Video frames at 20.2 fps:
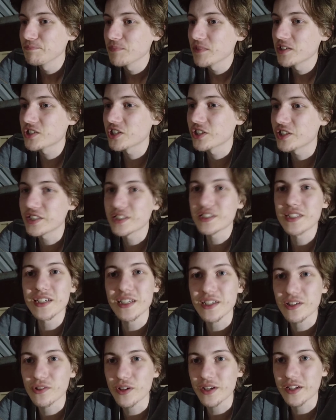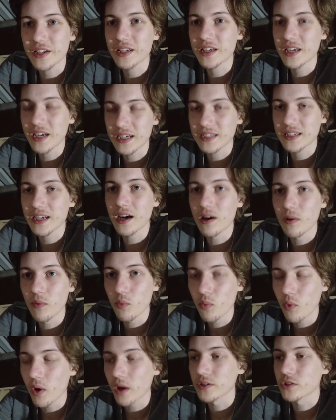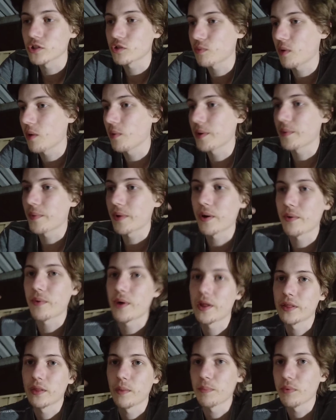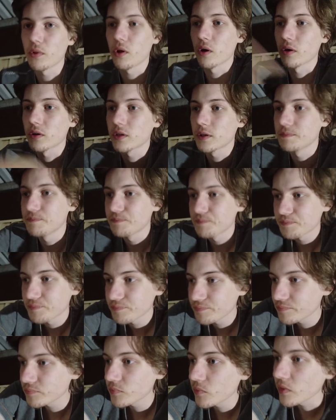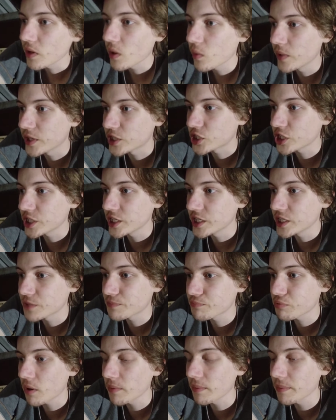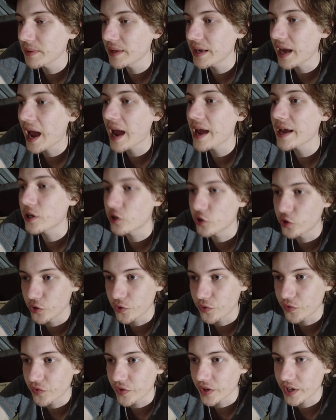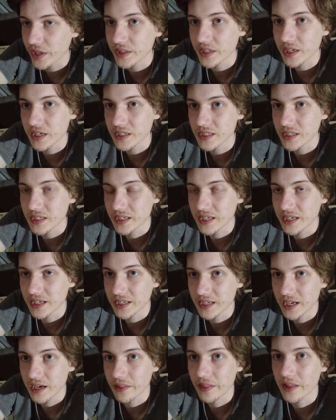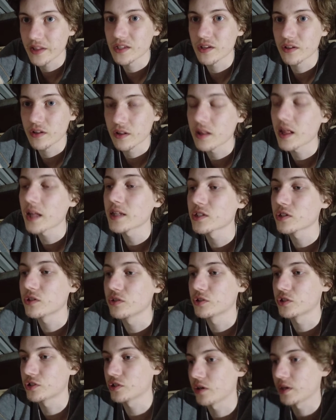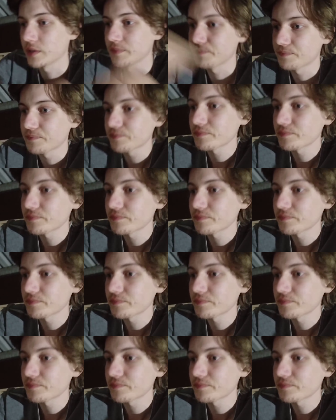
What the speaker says: So this didn't kick down once while we went around the block, which is probably a good thing that it didn't kick down. That's a good sign.